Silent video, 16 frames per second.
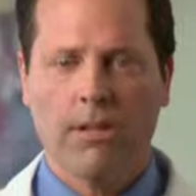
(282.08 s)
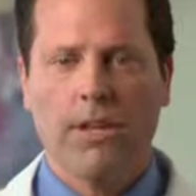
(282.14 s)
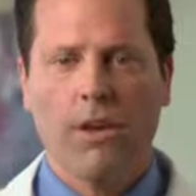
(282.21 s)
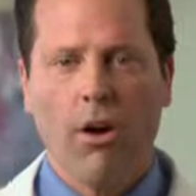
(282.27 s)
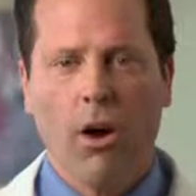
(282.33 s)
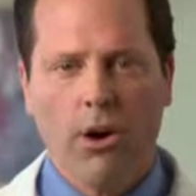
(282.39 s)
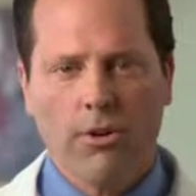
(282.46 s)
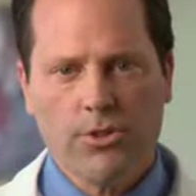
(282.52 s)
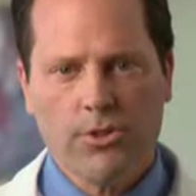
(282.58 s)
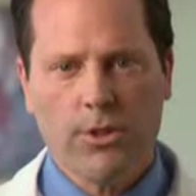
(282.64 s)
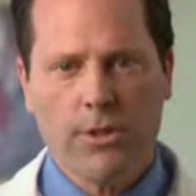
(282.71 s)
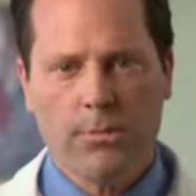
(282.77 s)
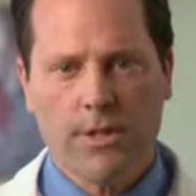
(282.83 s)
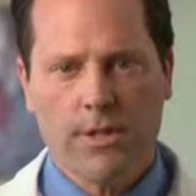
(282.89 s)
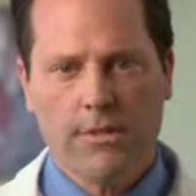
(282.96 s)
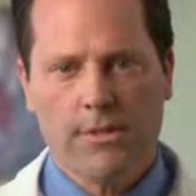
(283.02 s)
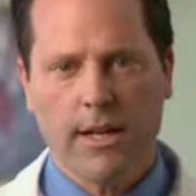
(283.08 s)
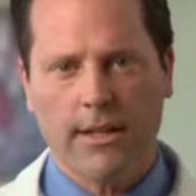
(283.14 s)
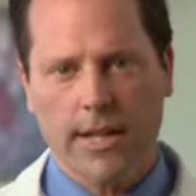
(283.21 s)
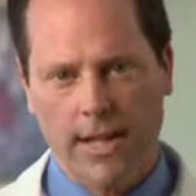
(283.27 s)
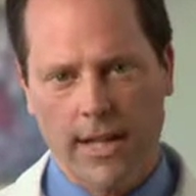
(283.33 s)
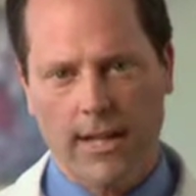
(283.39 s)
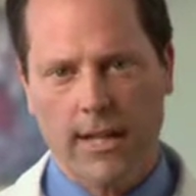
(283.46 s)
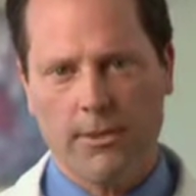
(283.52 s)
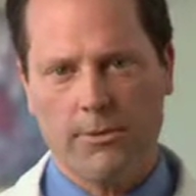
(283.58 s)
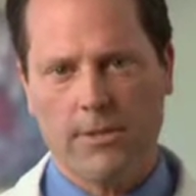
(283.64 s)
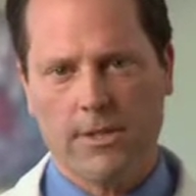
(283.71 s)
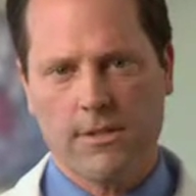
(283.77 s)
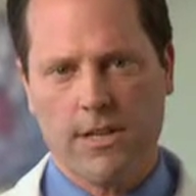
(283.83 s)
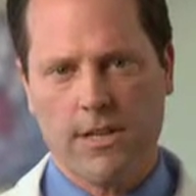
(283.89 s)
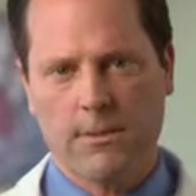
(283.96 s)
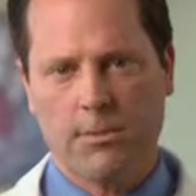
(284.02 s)
There are treatments that can help to
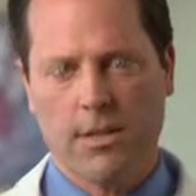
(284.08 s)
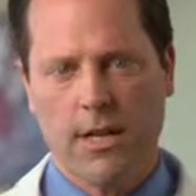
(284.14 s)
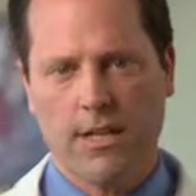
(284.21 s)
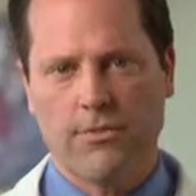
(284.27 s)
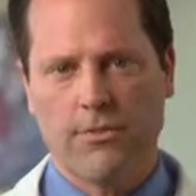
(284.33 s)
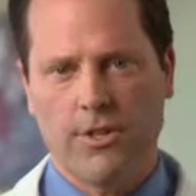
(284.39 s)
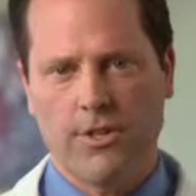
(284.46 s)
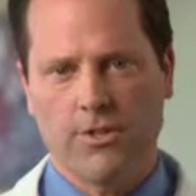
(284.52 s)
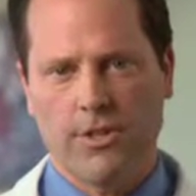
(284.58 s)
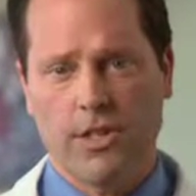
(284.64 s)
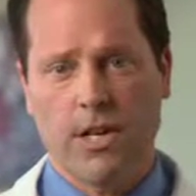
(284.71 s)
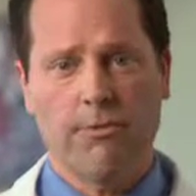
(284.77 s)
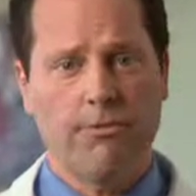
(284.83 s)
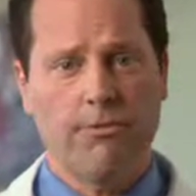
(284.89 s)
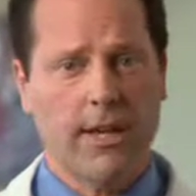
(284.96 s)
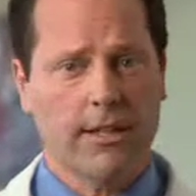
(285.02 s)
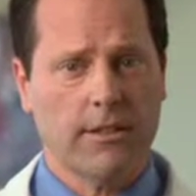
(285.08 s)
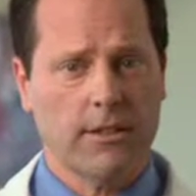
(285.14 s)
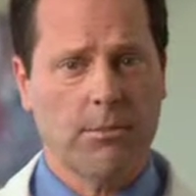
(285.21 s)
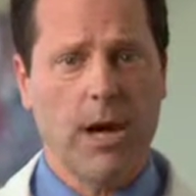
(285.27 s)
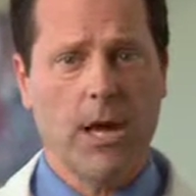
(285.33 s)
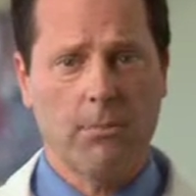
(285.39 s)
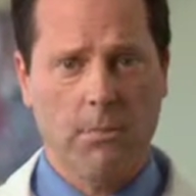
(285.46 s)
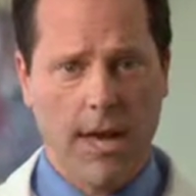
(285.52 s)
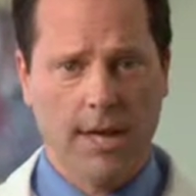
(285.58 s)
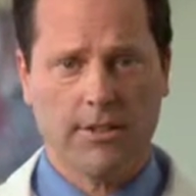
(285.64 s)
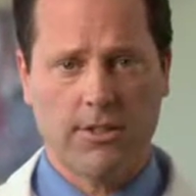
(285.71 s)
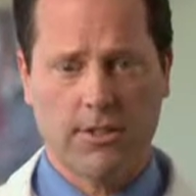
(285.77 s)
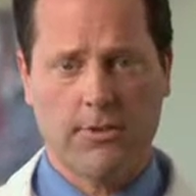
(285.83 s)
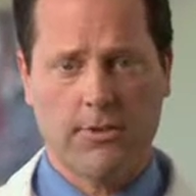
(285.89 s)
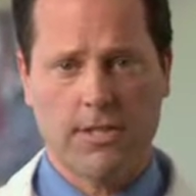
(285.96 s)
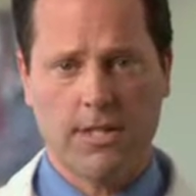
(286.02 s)
stabilize vision affected by
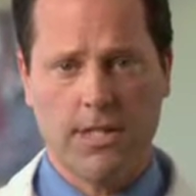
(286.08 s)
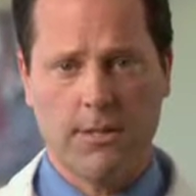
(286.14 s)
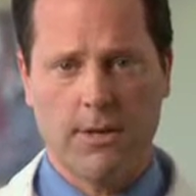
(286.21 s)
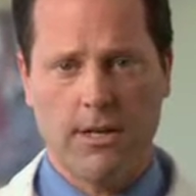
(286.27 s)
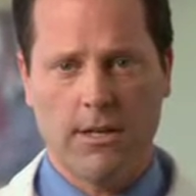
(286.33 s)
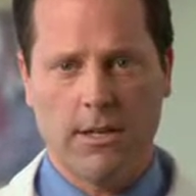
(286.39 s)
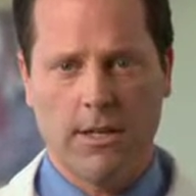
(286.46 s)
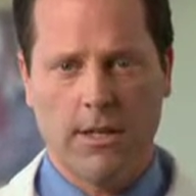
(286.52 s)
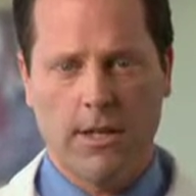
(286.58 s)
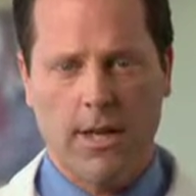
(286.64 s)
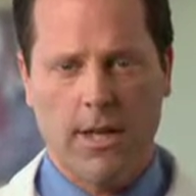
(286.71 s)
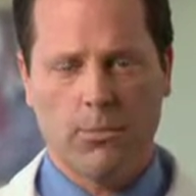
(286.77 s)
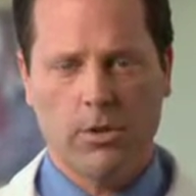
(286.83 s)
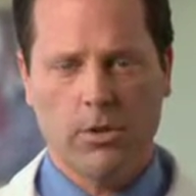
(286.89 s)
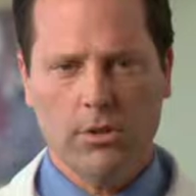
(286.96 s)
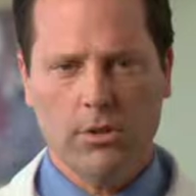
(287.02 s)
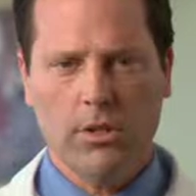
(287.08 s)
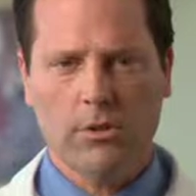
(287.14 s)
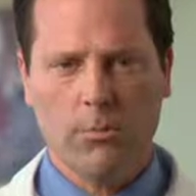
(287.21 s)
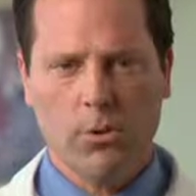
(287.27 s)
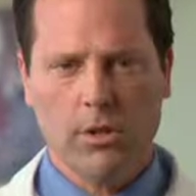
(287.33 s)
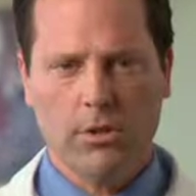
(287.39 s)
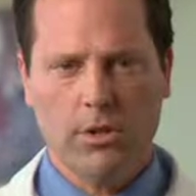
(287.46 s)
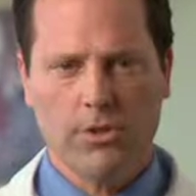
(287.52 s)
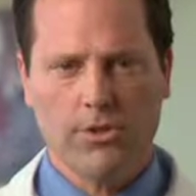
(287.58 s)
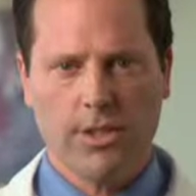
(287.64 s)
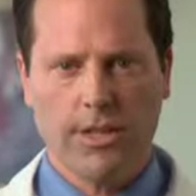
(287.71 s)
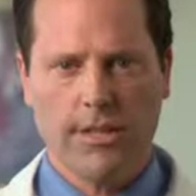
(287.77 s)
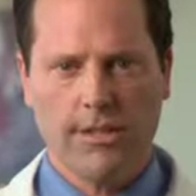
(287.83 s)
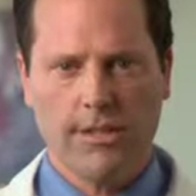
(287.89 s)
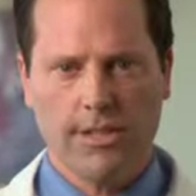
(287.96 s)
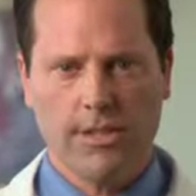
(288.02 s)
macular edema, and we'll look more
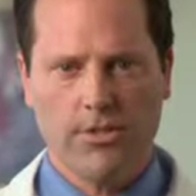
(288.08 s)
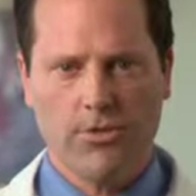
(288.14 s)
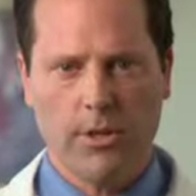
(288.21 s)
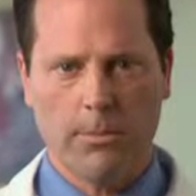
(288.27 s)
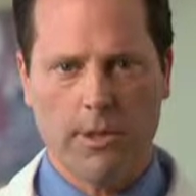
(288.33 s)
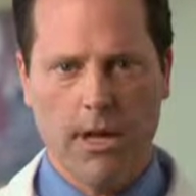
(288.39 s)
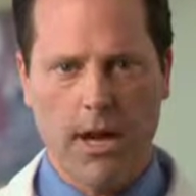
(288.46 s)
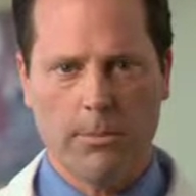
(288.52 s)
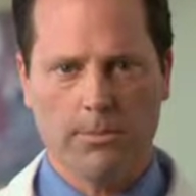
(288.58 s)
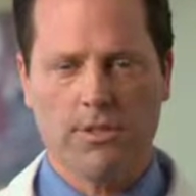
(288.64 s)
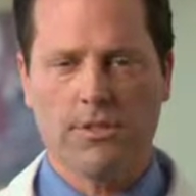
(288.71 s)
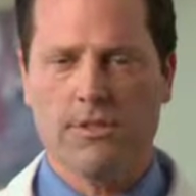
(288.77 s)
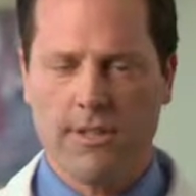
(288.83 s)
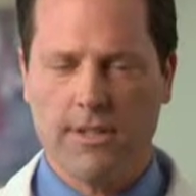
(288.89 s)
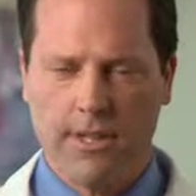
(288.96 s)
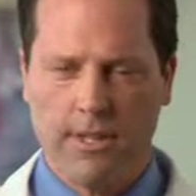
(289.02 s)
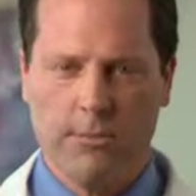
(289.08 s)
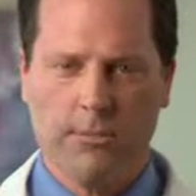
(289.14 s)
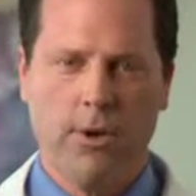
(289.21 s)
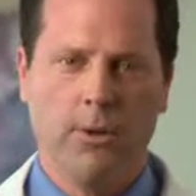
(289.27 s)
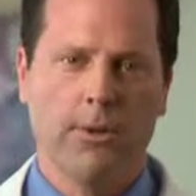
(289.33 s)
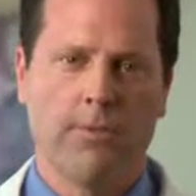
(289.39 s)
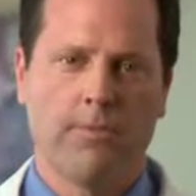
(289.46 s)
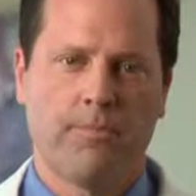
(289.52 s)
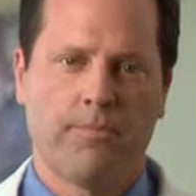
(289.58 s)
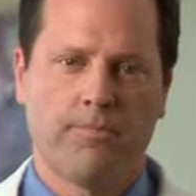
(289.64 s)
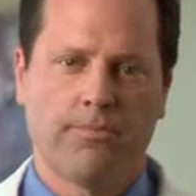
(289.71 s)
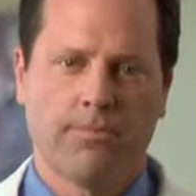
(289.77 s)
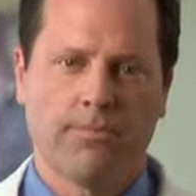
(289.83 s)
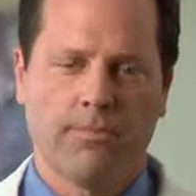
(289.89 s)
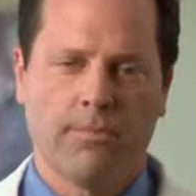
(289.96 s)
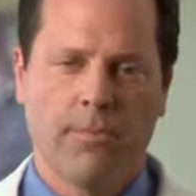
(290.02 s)
closely at these treatment options in a moment.
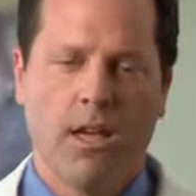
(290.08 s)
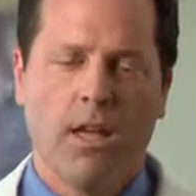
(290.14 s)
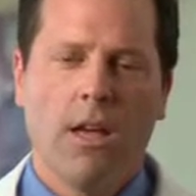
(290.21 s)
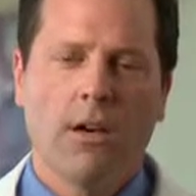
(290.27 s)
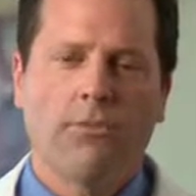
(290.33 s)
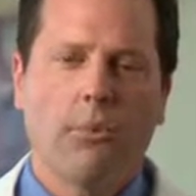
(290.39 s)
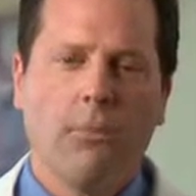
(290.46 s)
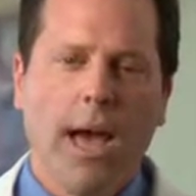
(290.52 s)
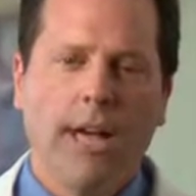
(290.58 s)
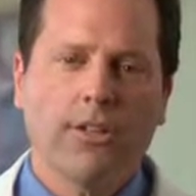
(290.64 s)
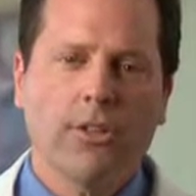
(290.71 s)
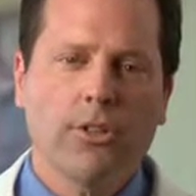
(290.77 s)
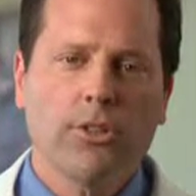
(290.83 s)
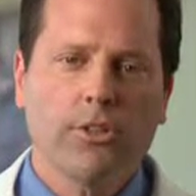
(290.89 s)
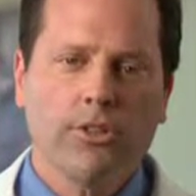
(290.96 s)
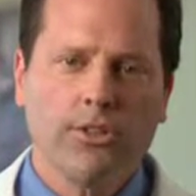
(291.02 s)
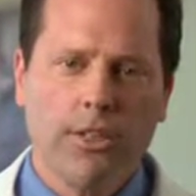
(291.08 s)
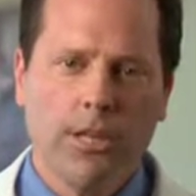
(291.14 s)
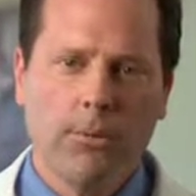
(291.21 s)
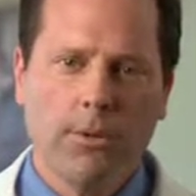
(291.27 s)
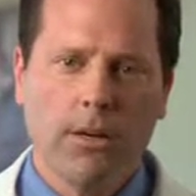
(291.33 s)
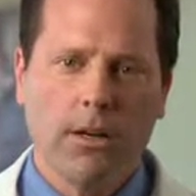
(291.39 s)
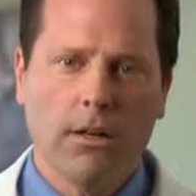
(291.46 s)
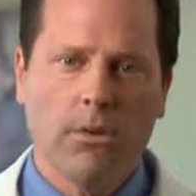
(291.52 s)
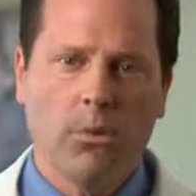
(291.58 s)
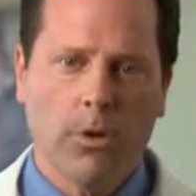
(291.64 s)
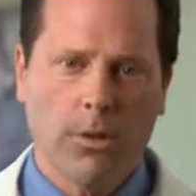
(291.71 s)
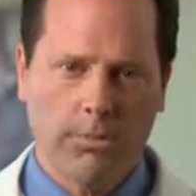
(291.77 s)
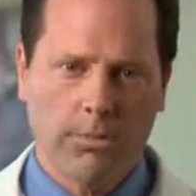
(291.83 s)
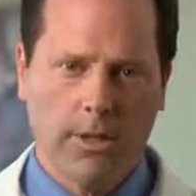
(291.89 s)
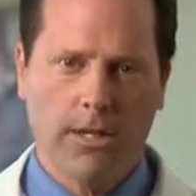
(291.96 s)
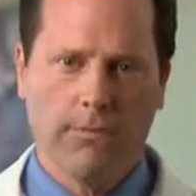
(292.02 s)
For macular ischemia, where
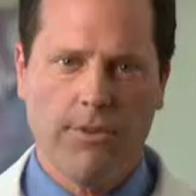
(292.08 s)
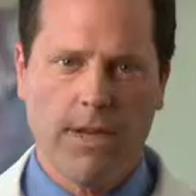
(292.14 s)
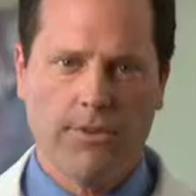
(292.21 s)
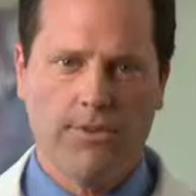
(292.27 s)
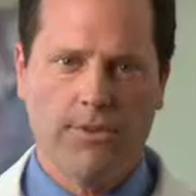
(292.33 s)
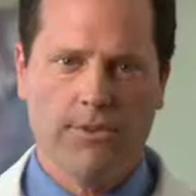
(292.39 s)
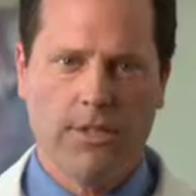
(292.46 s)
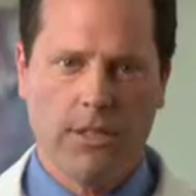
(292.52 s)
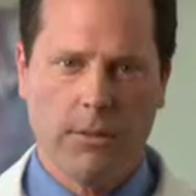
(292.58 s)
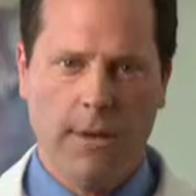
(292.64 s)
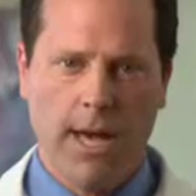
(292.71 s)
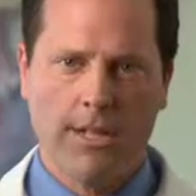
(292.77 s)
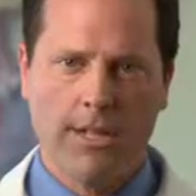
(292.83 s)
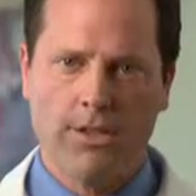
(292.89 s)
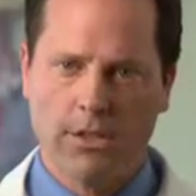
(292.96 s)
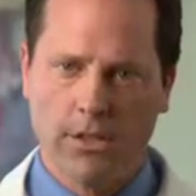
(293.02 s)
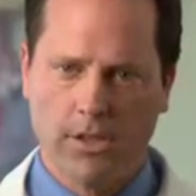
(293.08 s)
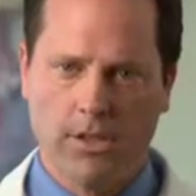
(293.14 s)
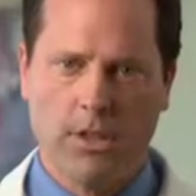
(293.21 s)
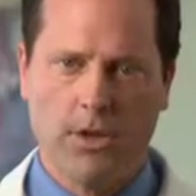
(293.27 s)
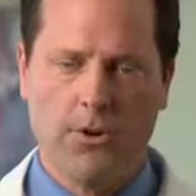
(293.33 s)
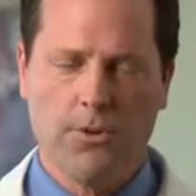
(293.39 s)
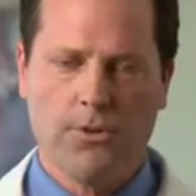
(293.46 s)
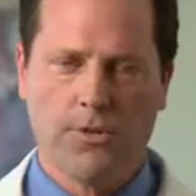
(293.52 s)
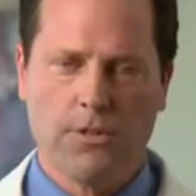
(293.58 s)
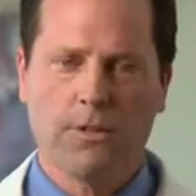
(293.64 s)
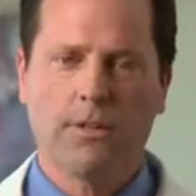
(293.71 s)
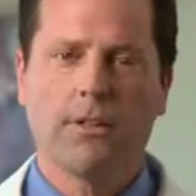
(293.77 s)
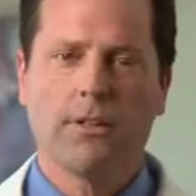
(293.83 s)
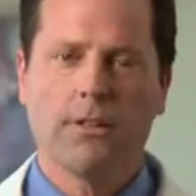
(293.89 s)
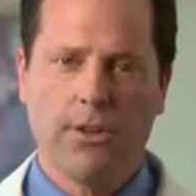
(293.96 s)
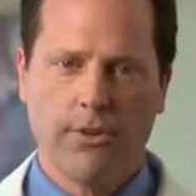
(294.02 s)
blood vessels in the macula close,
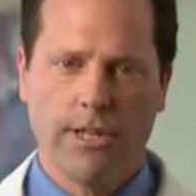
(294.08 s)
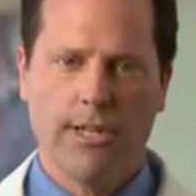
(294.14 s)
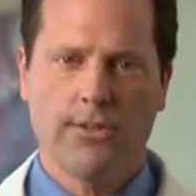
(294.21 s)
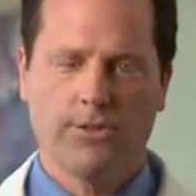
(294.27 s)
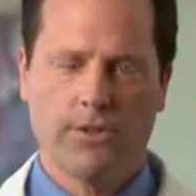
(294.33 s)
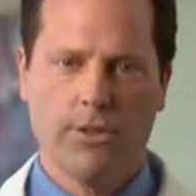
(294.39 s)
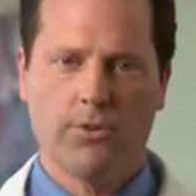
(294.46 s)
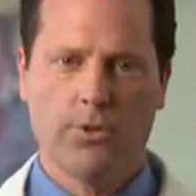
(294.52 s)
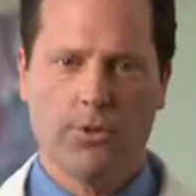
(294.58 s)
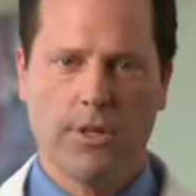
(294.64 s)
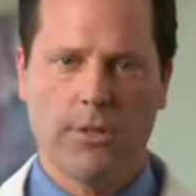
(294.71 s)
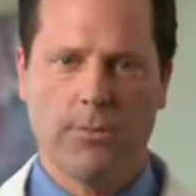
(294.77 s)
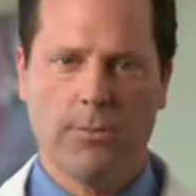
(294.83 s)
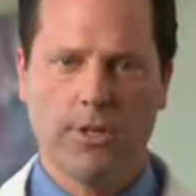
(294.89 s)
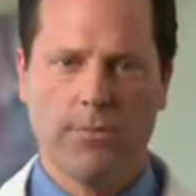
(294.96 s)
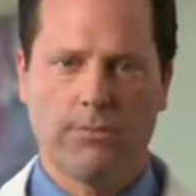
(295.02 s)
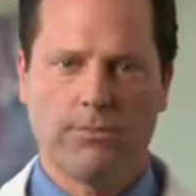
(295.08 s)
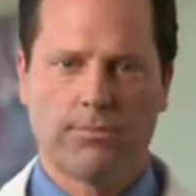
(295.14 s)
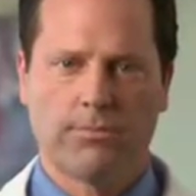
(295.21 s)
there is no treatment.